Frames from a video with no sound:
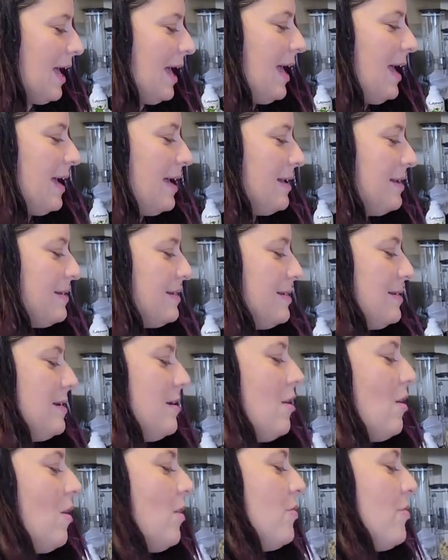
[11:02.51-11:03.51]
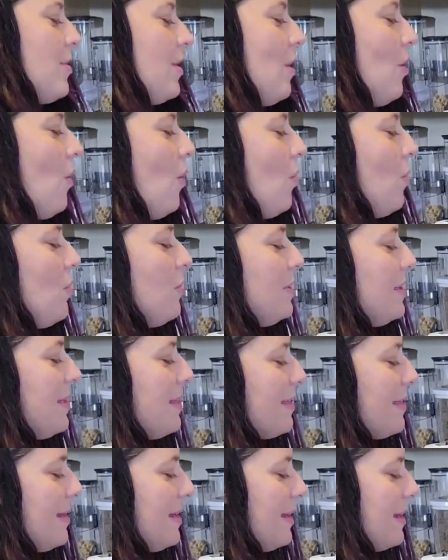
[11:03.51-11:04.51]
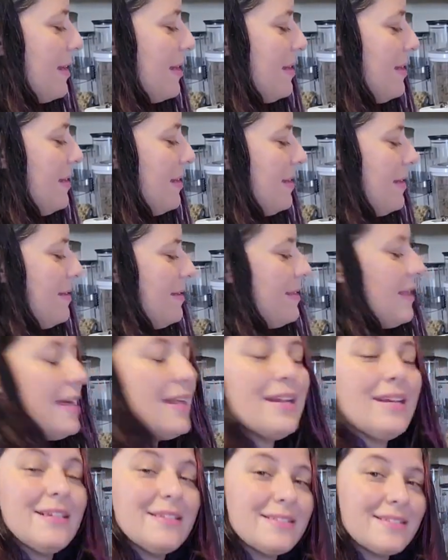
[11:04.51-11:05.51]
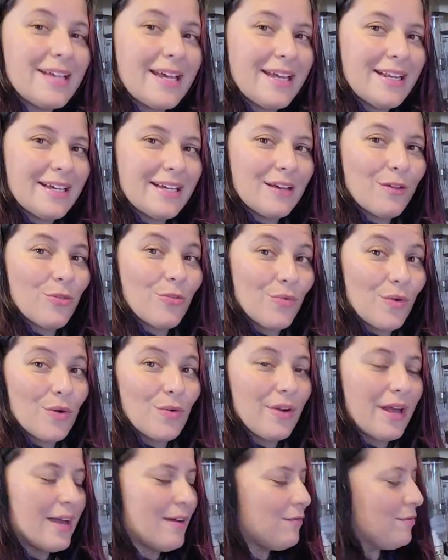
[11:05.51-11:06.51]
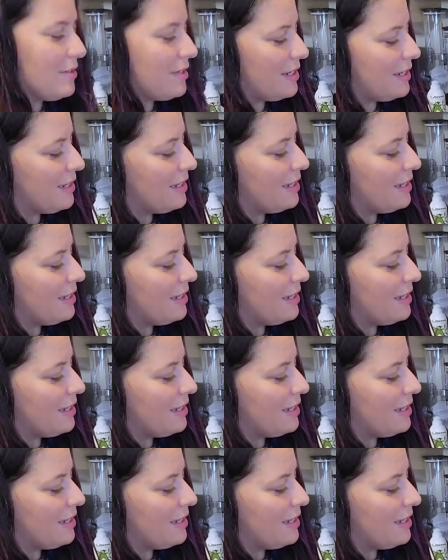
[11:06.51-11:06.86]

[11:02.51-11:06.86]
And the only thing that is getting thrown out